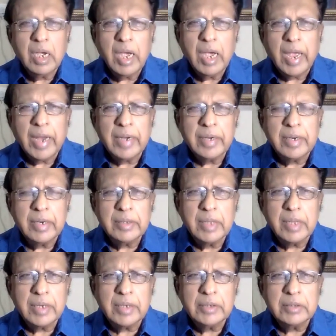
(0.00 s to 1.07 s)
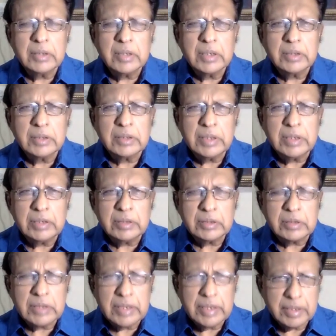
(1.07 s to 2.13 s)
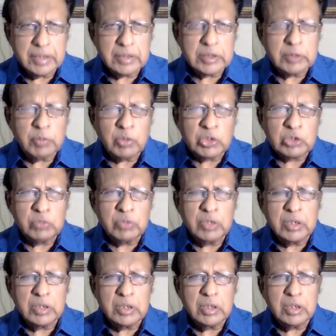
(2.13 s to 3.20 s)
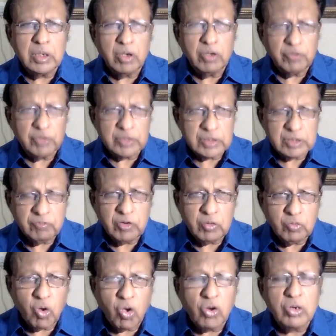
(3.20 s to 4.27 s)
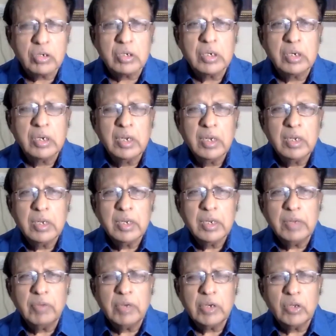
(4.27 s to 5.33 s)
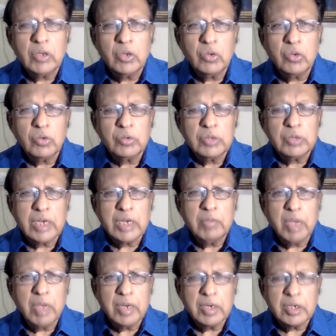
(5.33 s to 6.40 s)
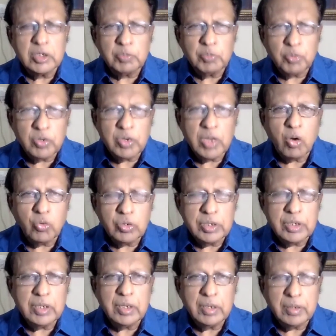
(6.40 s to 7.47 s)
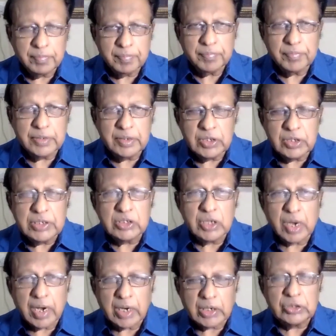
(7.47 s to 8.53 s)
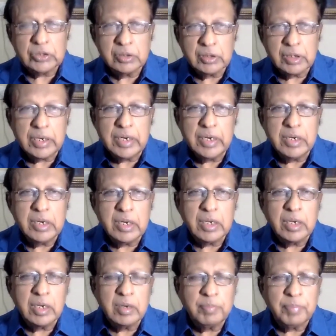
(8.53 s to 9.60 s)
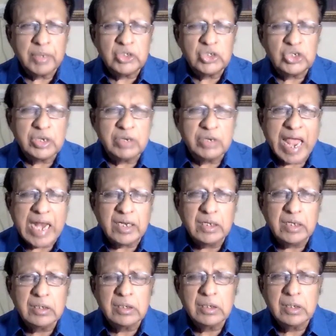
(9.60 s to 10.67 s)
And uh, there is a serious possibility of a civil war, even though Taliban has put down the, this insurrection in uh, Panjshir Valley.